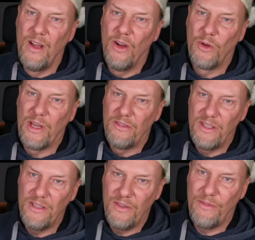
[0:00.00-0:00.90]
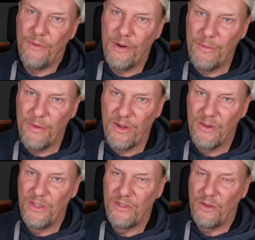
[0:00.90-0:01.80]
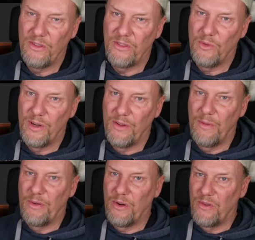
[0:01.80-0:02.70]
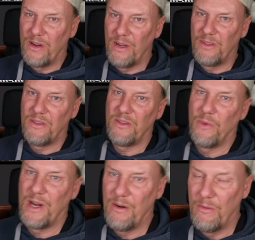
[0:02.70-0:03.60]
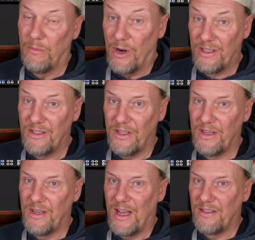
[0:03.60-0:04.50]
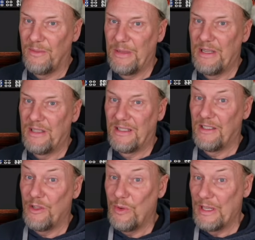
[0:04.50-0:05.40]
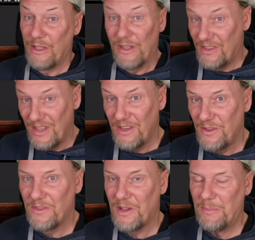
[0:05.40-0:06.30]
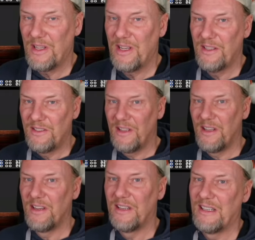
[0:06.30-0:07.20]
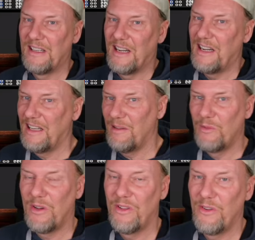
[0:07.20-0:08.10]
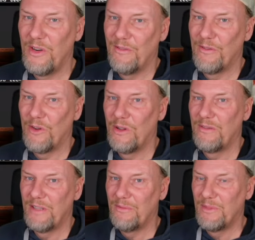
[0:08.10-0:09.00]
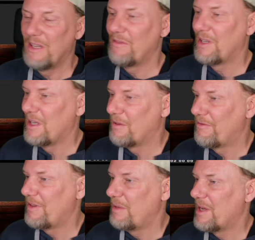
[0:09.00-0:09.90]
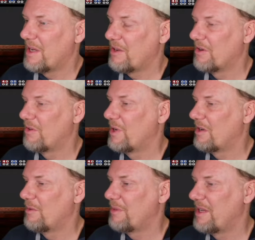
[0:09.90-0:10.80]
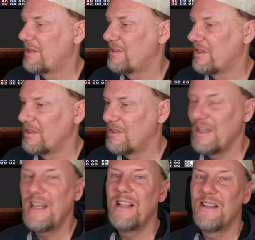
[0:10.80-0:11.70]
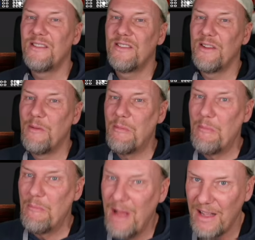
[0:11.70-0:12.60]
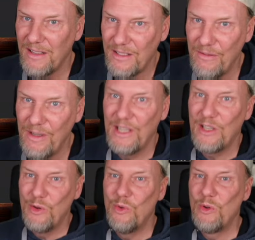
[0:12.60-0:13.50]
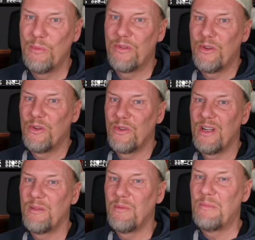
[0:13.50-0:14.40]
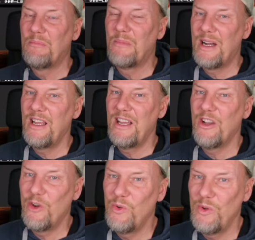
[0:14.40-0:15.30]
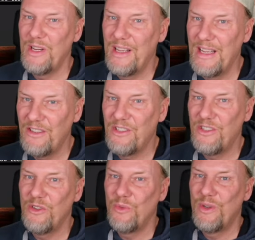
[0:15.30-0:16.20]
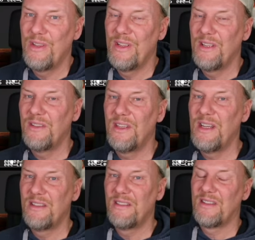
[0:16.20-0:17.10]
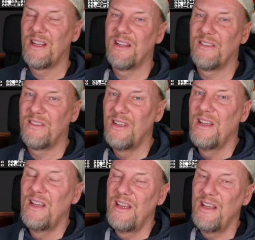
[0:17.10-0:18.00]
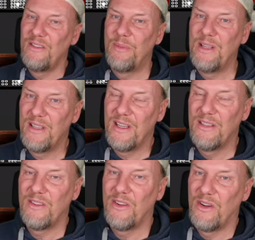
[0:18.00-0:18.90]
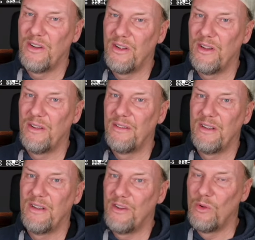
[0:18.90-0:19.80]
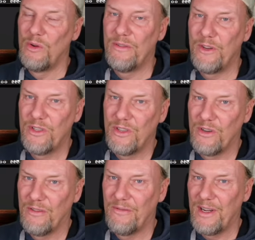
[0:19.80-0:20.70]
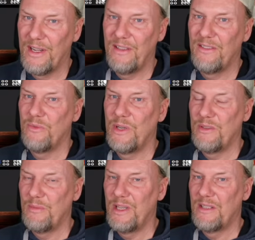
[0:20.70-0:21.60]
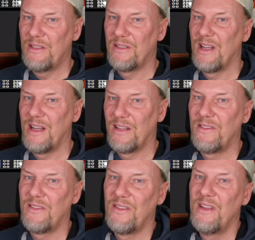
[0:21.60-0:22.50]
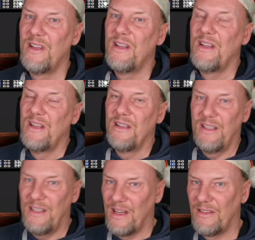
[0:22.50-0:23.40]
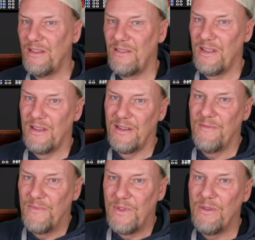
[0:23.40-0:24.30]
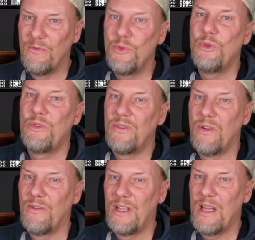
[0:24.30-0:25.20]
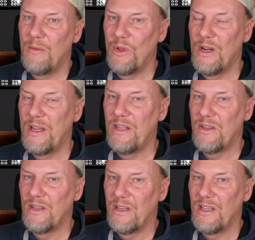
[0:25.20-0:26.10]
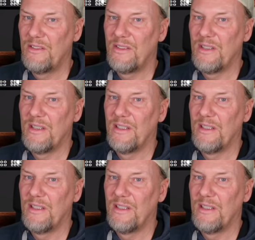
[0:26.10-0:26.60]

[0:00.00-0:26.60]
Okay, C64 Debugger is also one of the programs where Marcin has been doing continuous updates, and I am rather involved in giving him feedback on a regular basis. It's a massively cool program. My only issue with it is that he's building it on an older version of Vice, which means that the root of the emulation is